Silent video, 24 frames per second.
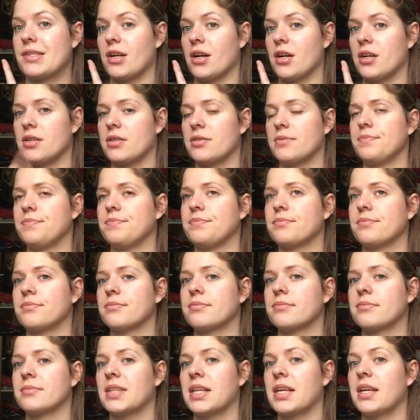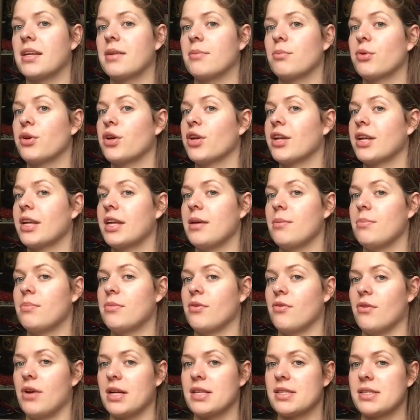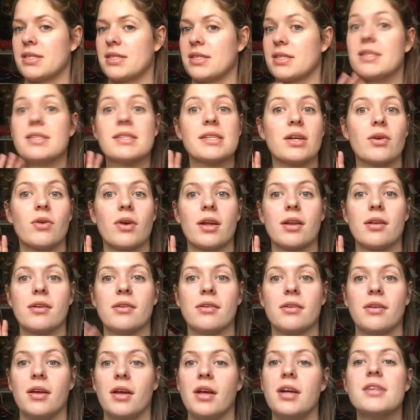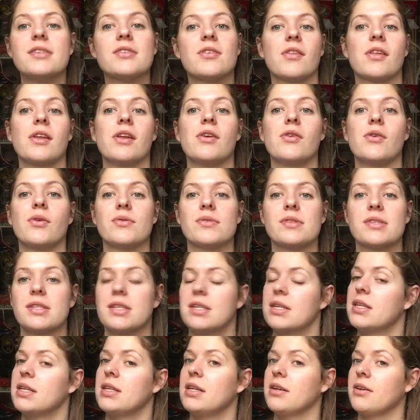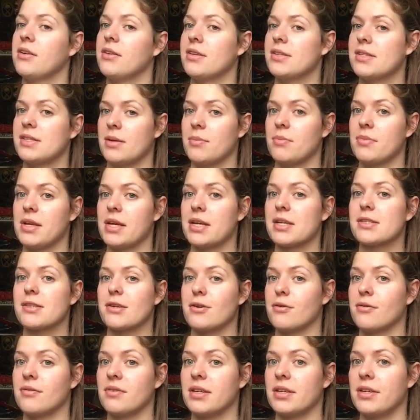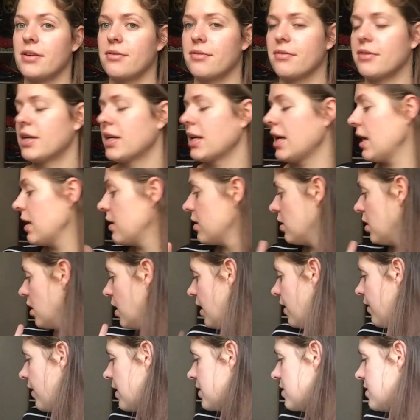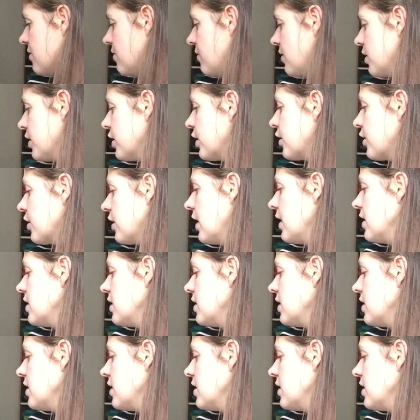start, and I'm gonna keep the rest a secret so that you don't see the same things over and over again. That's a very good